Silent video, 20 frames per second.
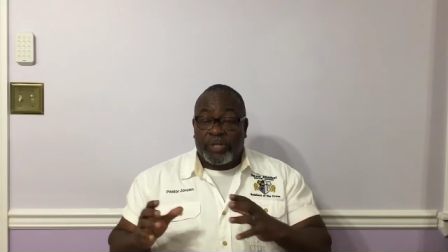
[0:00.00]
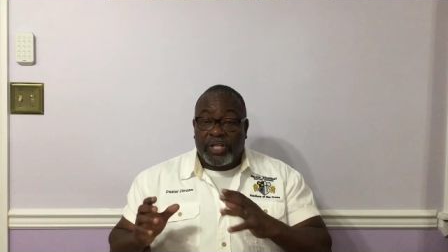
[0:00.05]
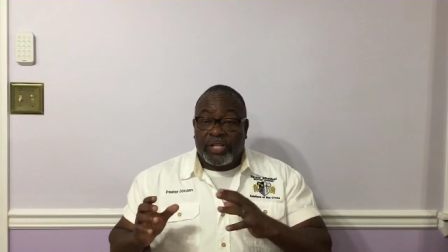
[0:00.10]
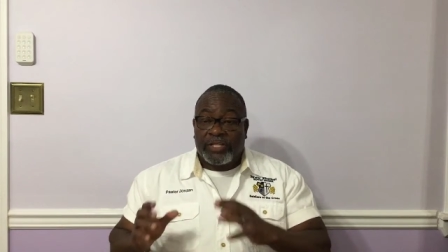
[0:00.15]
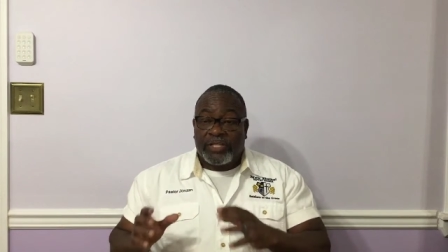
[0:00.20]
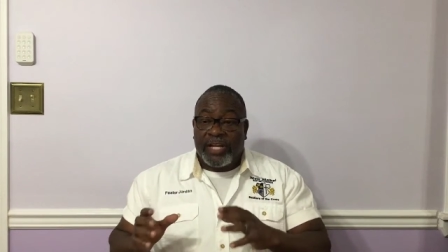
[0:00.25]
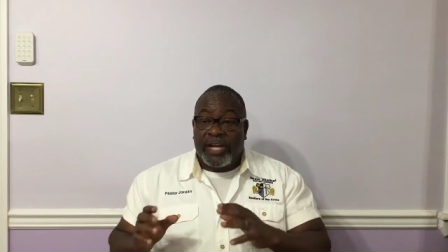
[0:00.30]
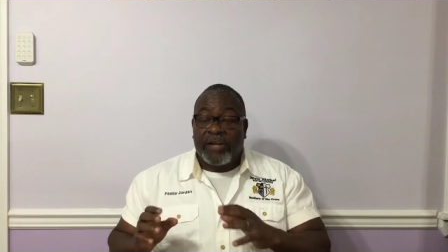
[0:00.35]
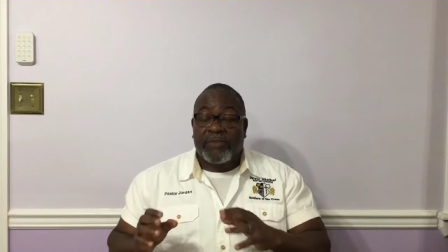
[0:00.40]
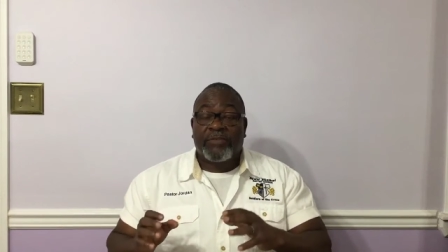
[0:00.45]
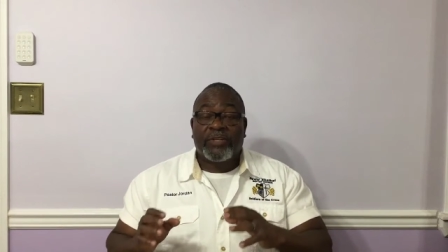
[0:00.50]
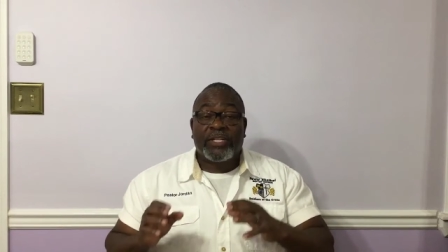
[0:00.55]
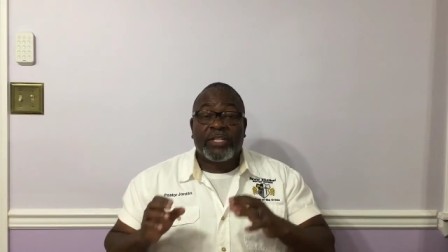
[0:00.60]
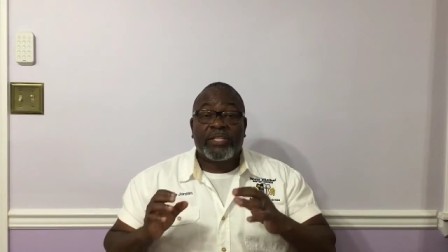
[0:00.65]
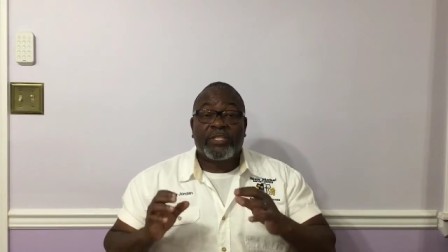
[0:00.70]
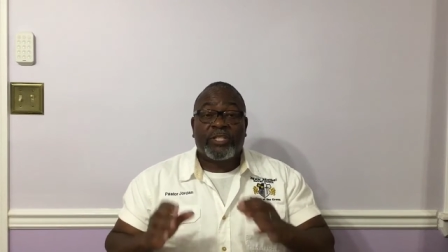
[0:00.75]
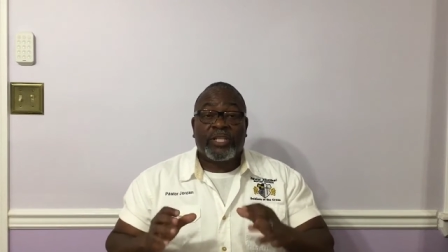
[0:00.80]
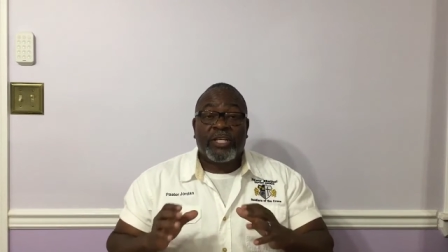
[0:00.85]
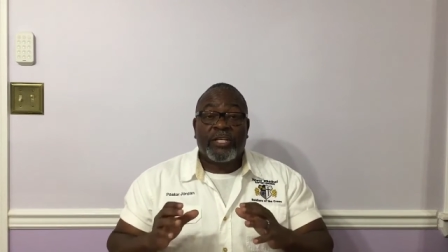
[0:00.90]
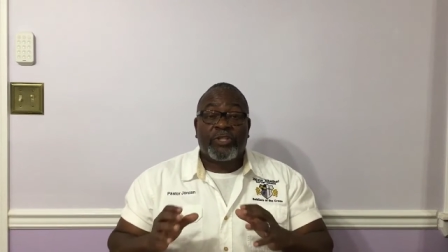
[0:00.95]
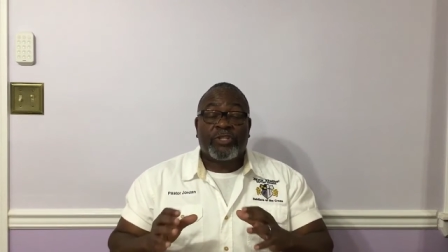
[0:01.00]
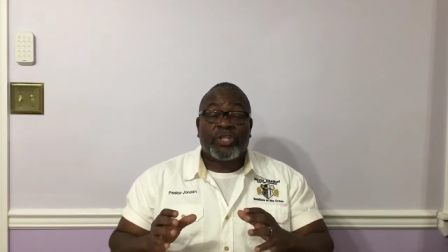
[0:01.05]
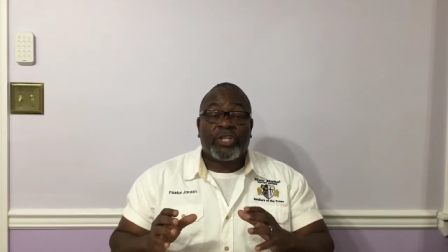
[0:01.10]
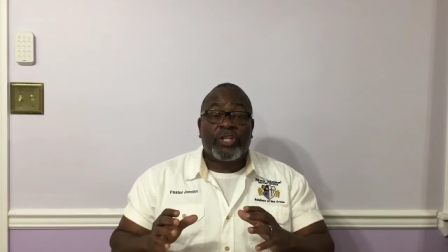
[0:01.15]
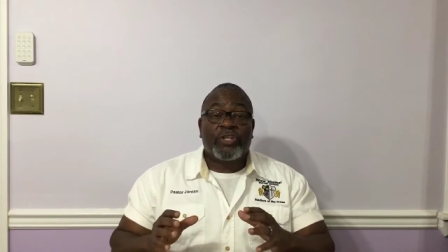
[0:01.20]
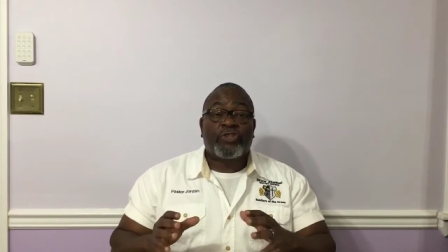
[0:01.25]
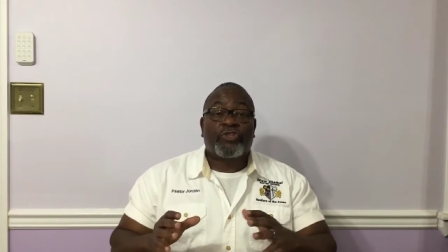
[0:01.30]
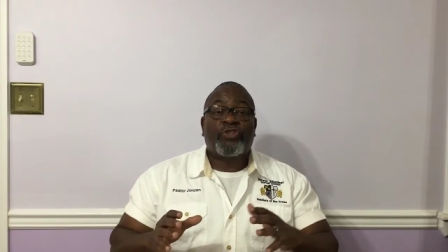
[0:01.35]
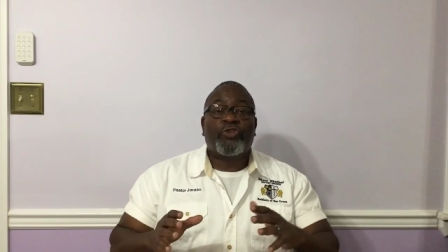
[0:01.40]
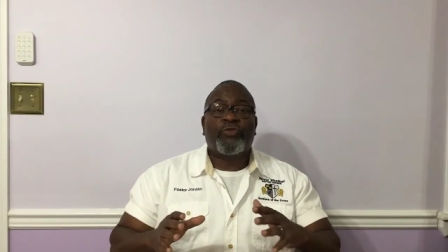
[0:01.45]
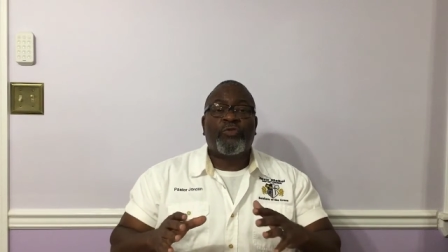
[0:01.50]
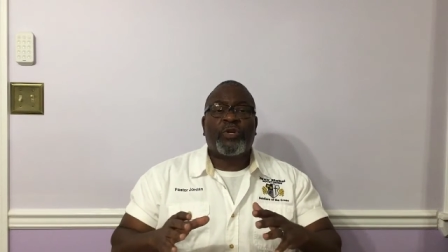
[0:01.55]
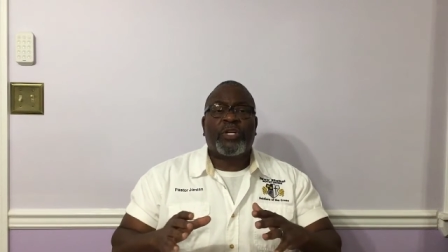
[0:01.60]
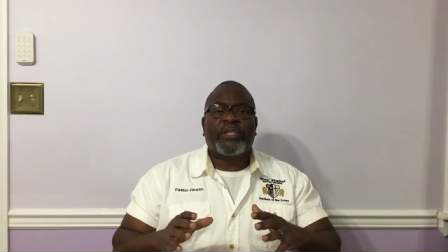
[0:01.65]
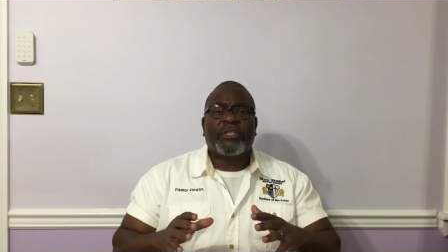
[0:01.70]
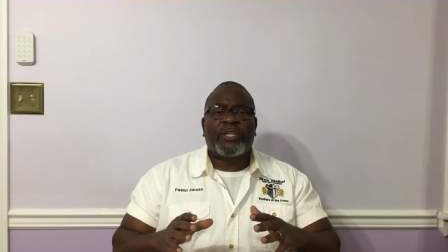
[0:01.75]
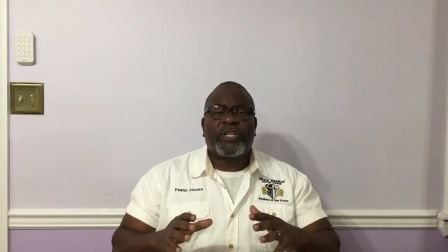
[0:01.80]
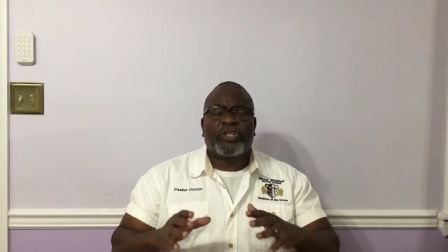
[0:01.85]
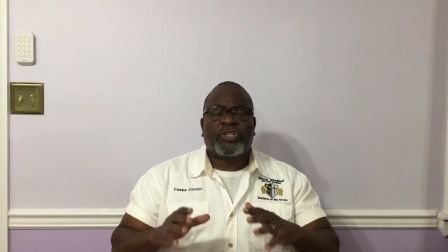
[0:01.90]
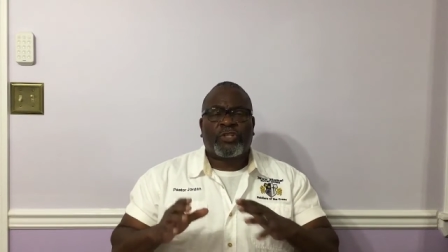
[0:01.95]
The devil is, is, is
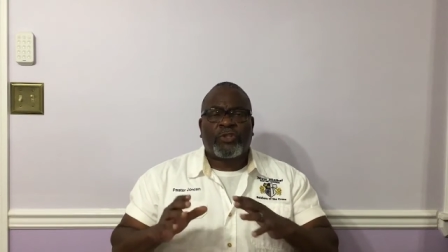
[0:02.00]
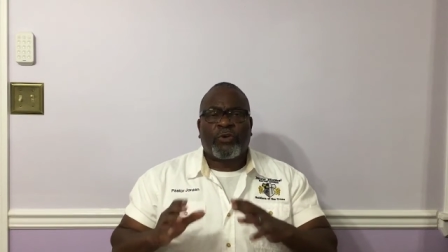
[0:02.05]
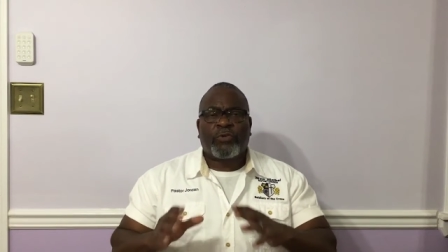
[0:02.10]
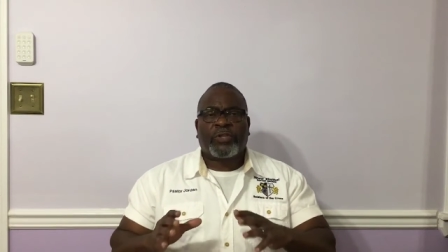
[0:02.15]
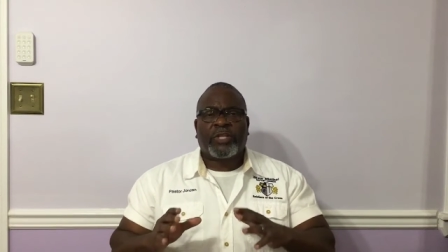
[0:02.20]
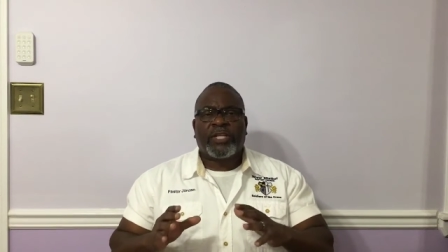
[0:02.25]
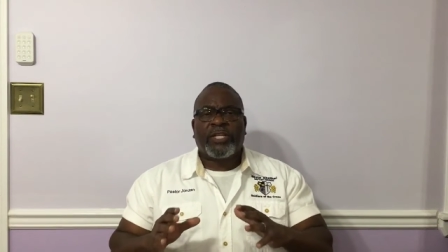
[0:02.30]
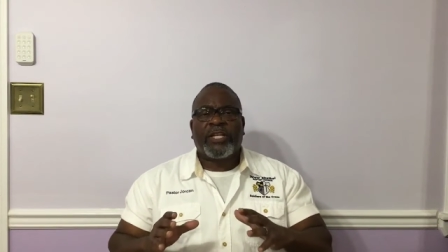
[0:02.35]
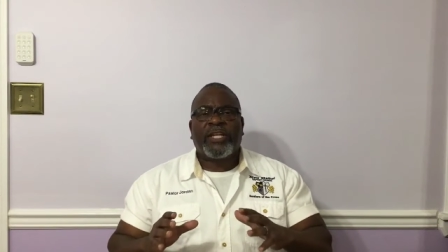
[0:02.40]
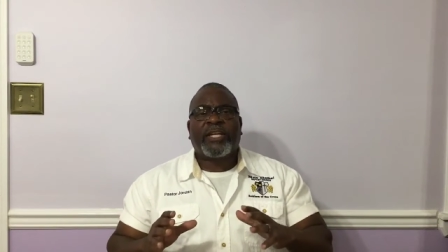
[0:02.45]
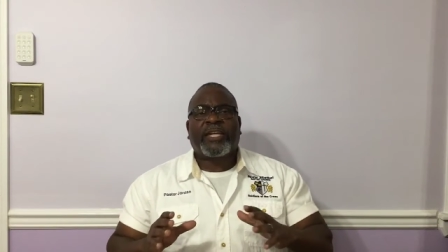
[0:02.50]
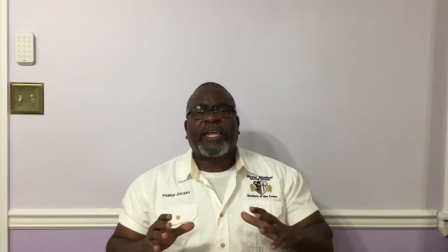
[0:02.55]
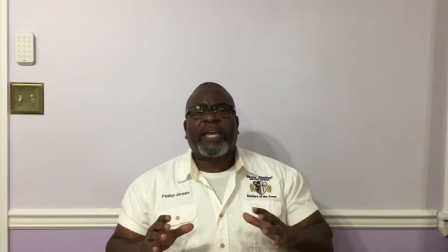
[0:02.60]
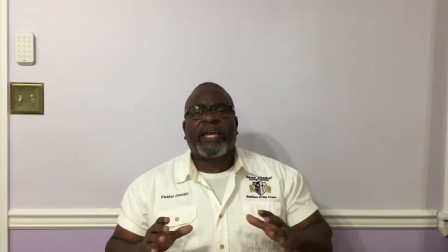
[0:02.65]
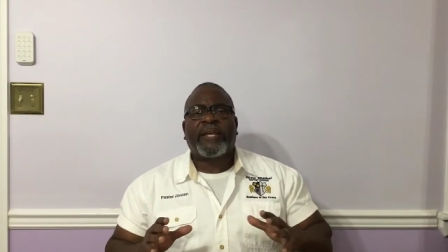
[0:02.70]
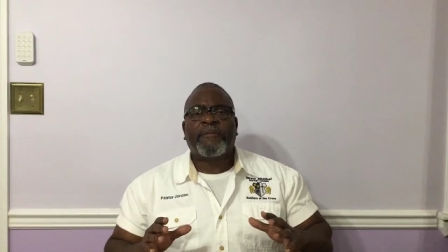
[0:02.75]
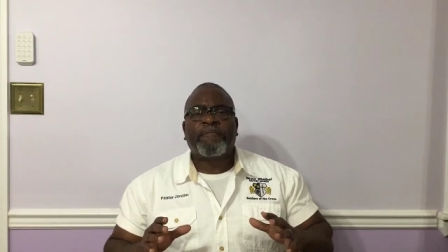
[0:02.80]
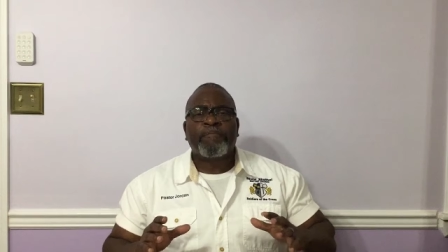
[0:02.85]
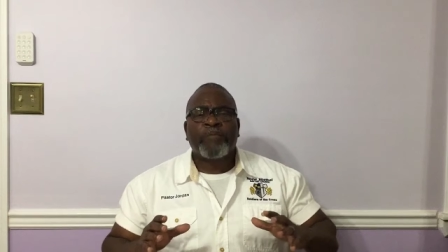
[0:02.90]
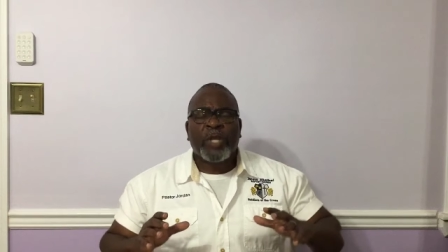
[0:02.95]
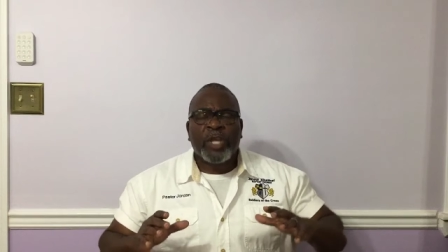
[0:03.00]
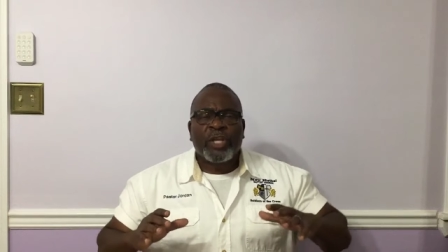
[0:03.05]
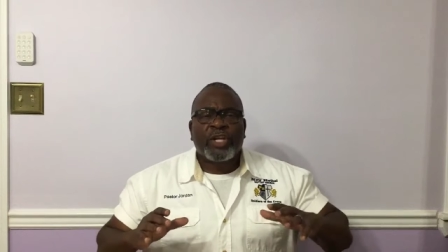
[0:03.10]
doing this so that he can